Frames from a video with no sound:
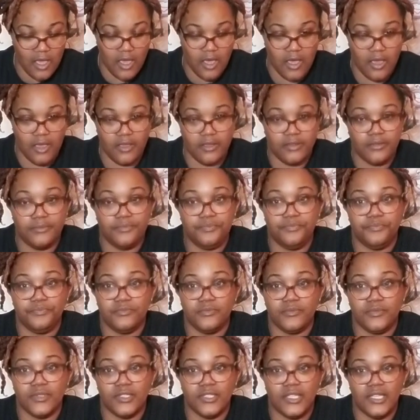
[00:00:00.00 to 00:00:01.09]
Um,
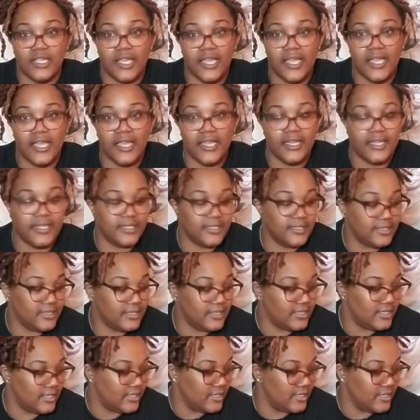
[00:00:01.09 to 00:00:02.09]
and